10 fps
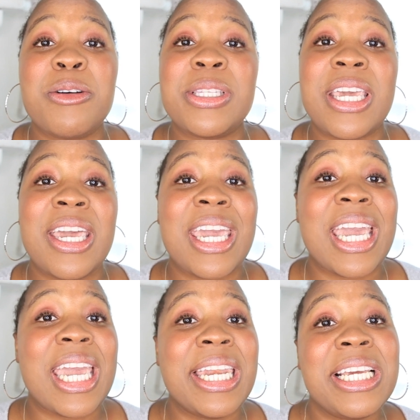your skin
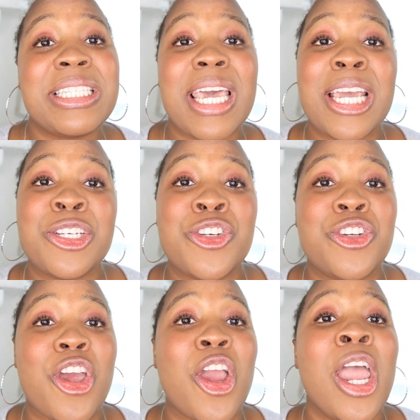get any
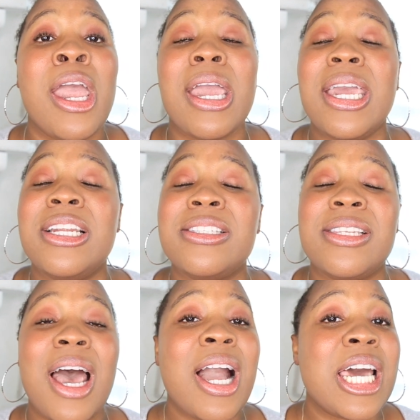texture. It
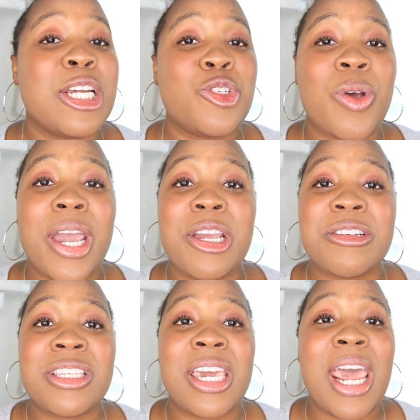is not going to dry your
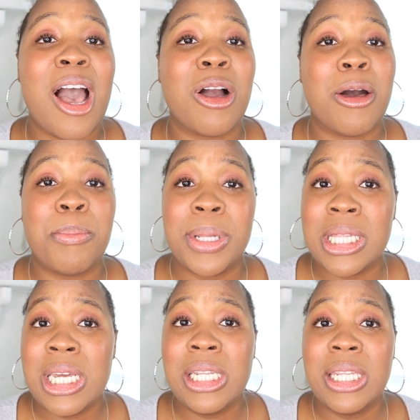skin out
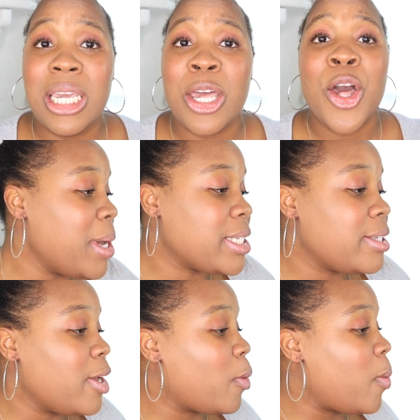completely.
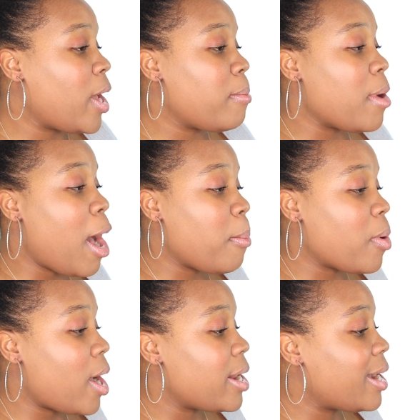Messy Equate
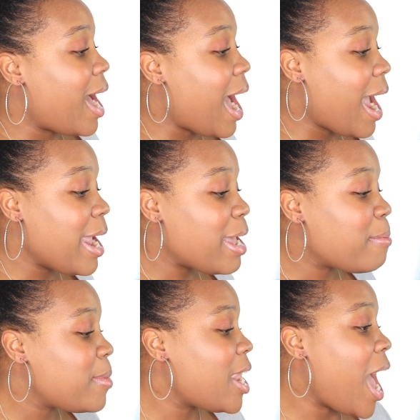product I
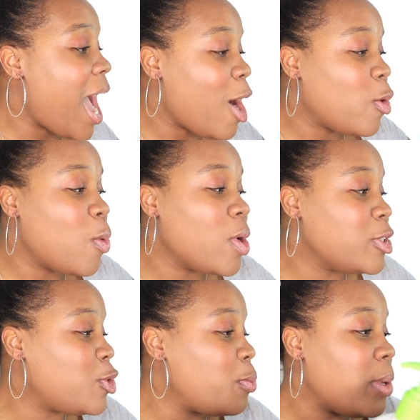am not
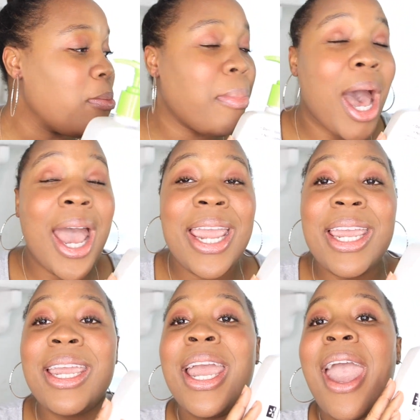going to be
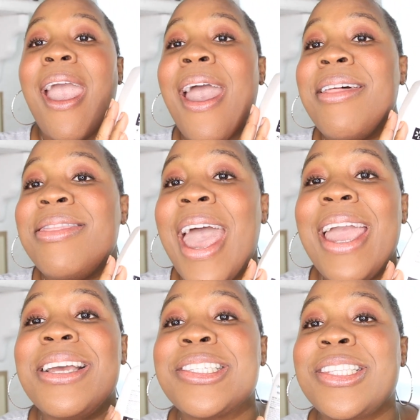buying, and
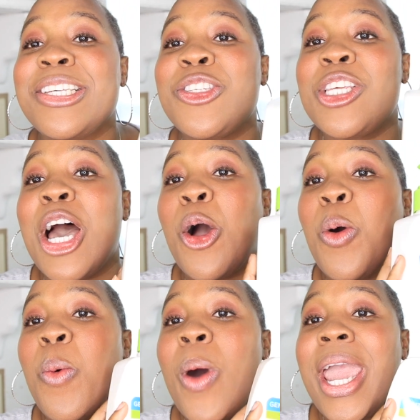that is this
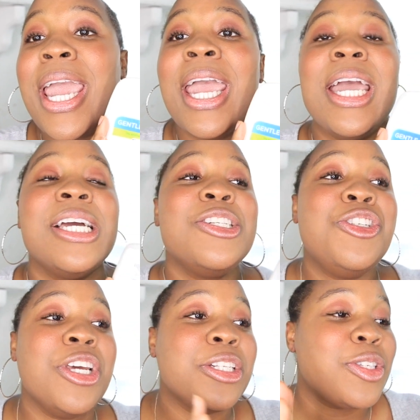Equate
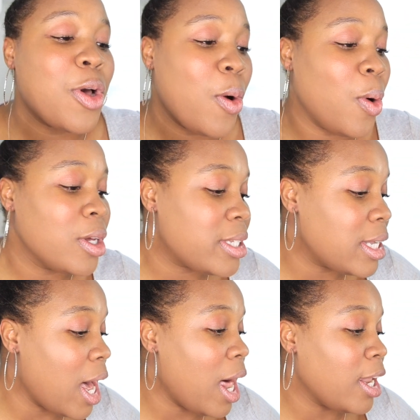Gentle
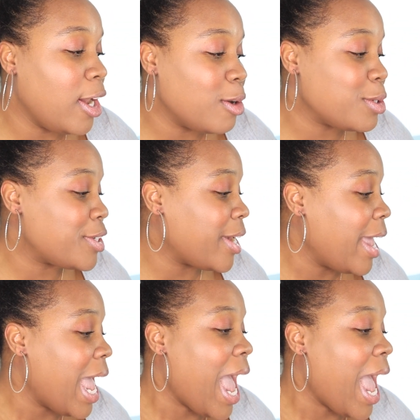Lotion.